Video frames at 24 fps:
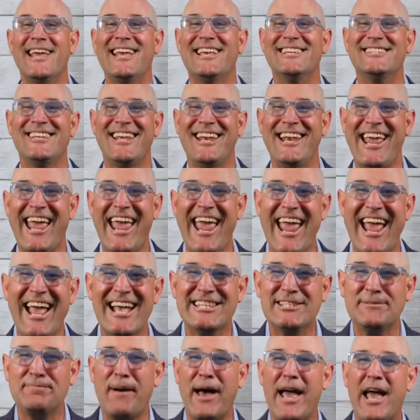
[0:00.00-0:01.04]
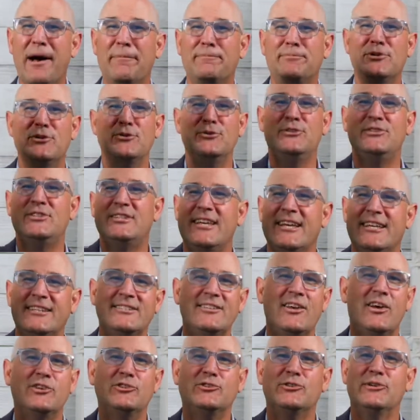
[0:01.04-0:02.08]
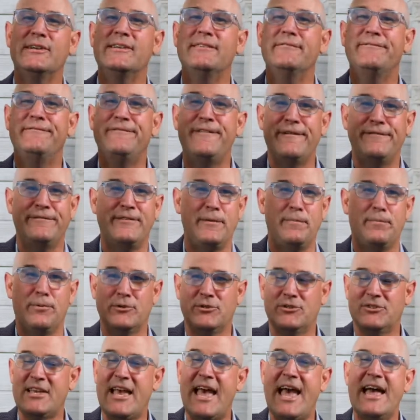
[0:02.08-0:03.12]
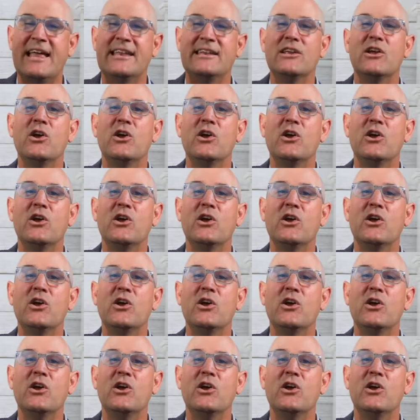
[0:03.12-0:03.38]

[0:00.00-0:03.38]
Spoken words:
is enhanced by up to 650%